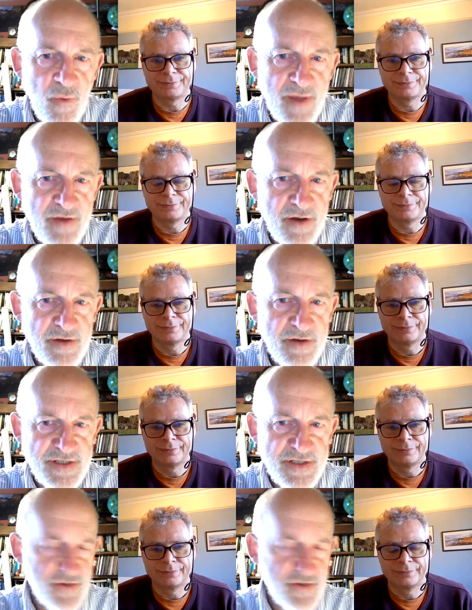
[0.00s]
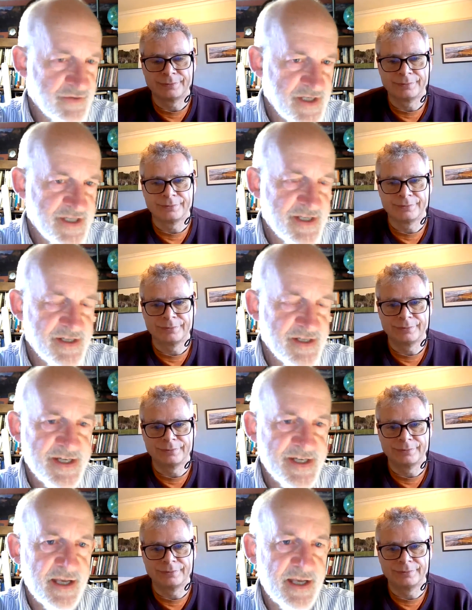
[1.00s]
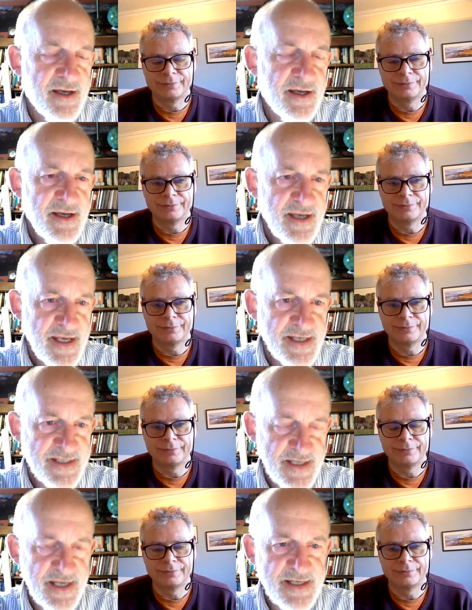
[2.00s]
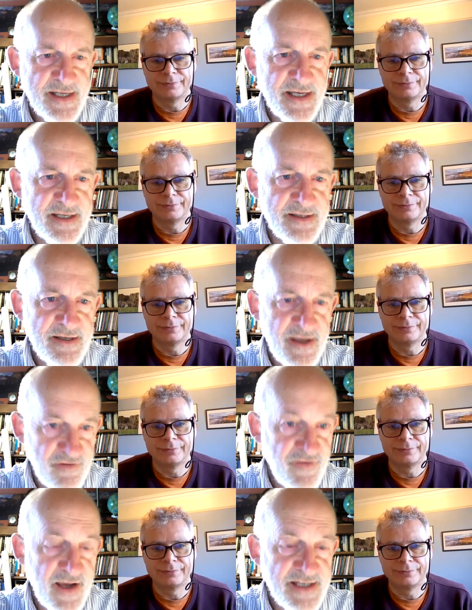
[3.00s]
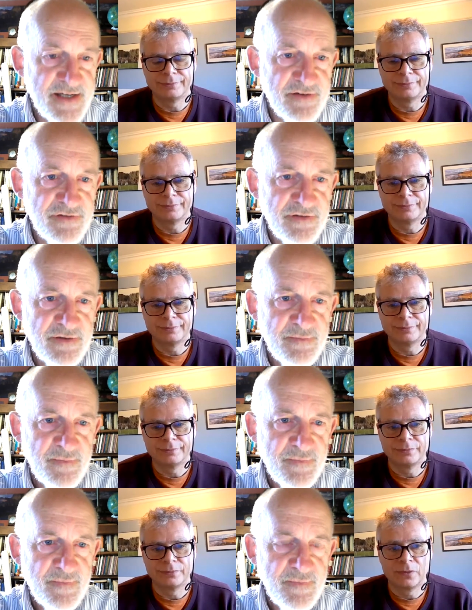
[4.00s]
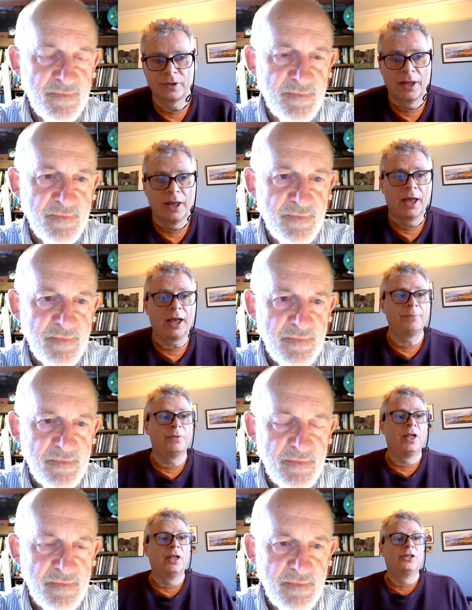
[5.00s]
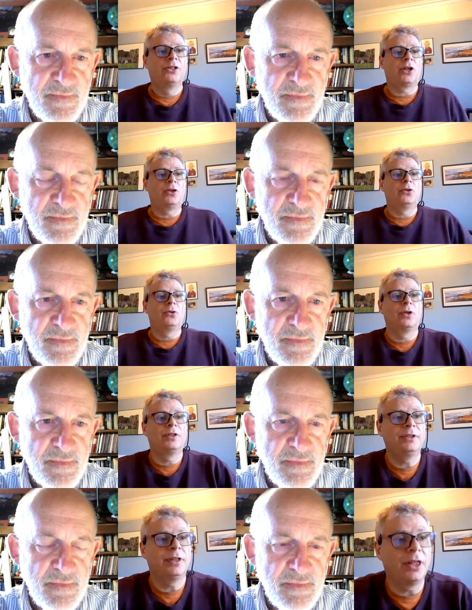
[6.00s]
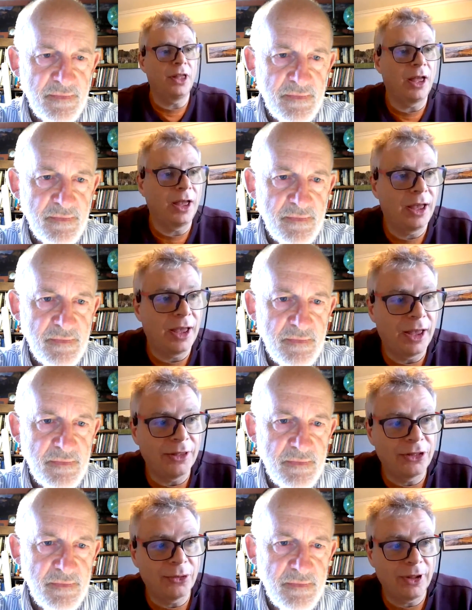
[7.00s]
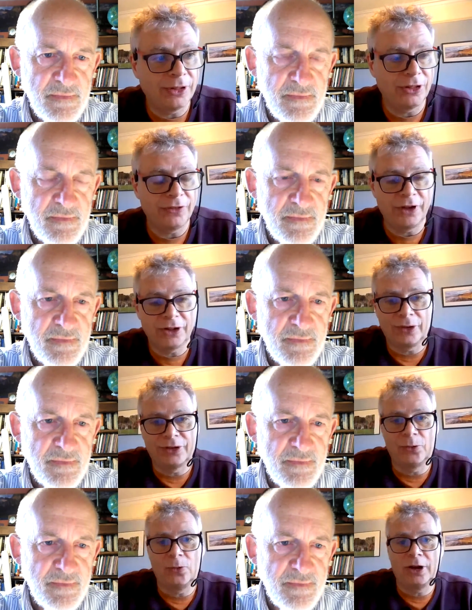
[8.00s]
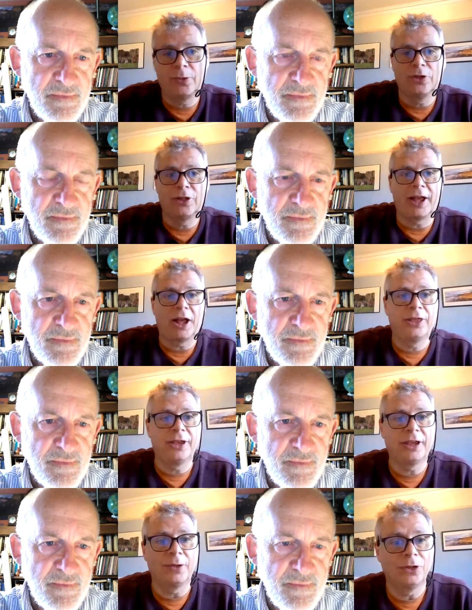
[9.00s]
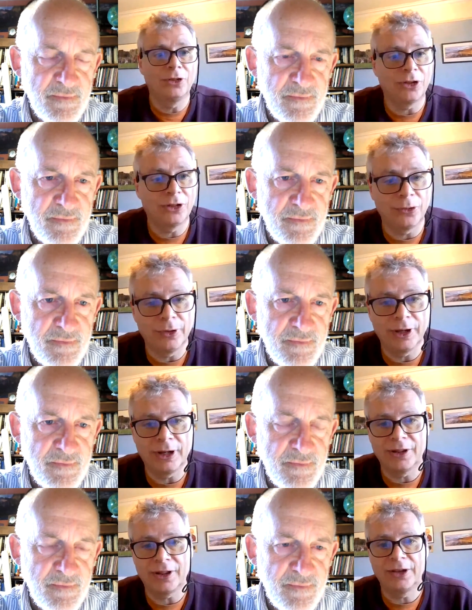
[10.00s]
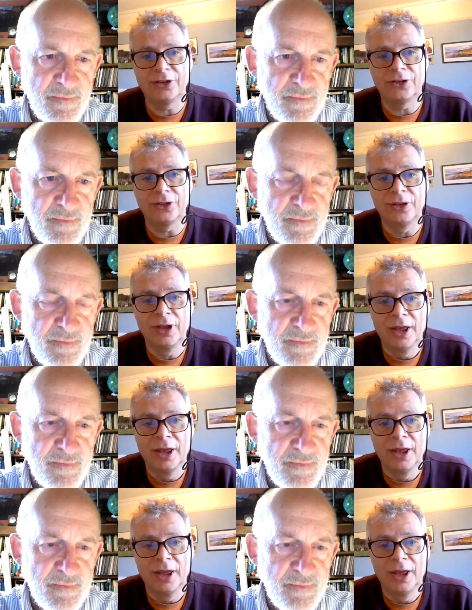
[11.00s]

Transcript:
Speaker 1: whether social distancing is indeed effective.
Speaker 2: Um, so, uh, to answer the first question, why was that? I think it was just a realization